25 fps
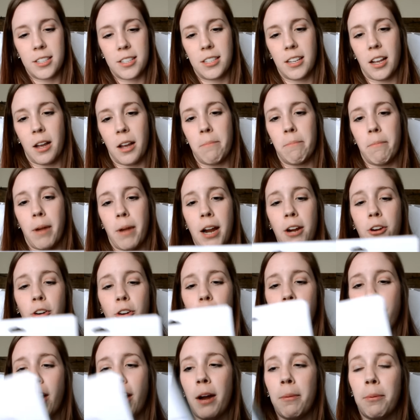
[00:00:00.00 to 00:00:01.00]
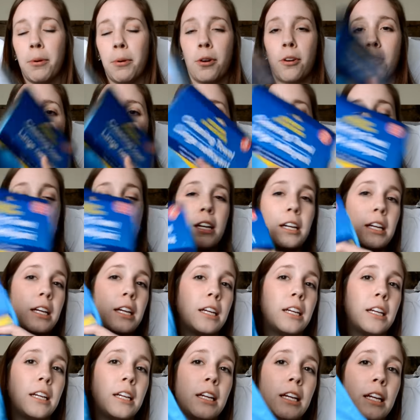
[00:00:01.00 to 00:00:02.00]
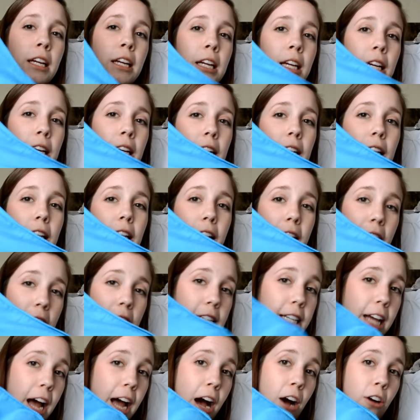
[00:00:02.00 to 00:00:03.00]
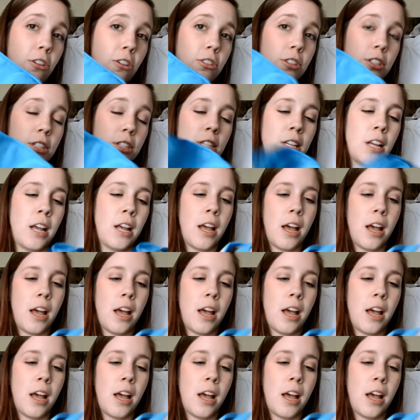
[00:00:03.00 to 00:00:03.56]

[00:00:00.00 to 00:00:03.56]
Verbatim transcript: some microfiber cleaning towels.